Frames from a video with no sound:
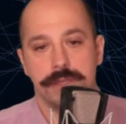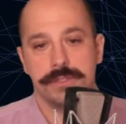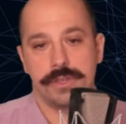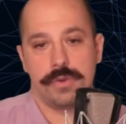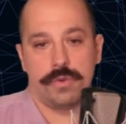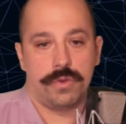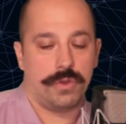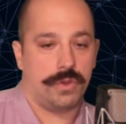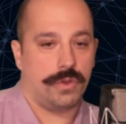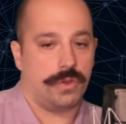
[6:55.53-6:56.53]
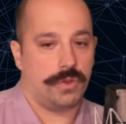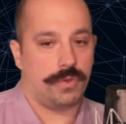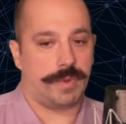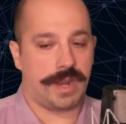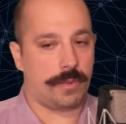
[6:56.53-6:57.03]

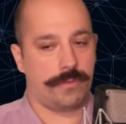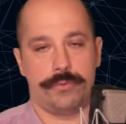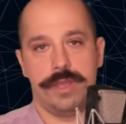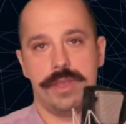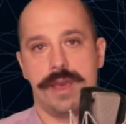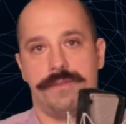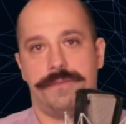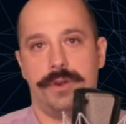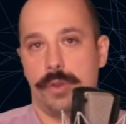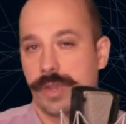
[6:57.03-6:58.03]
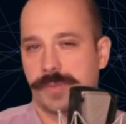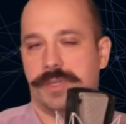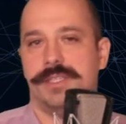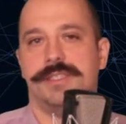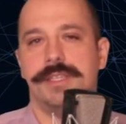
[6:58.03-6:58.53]
But now if we have low
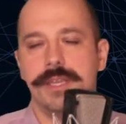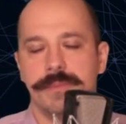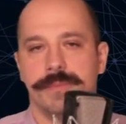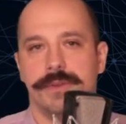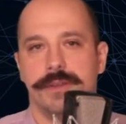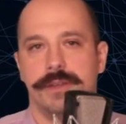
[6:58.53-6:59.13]
expertise team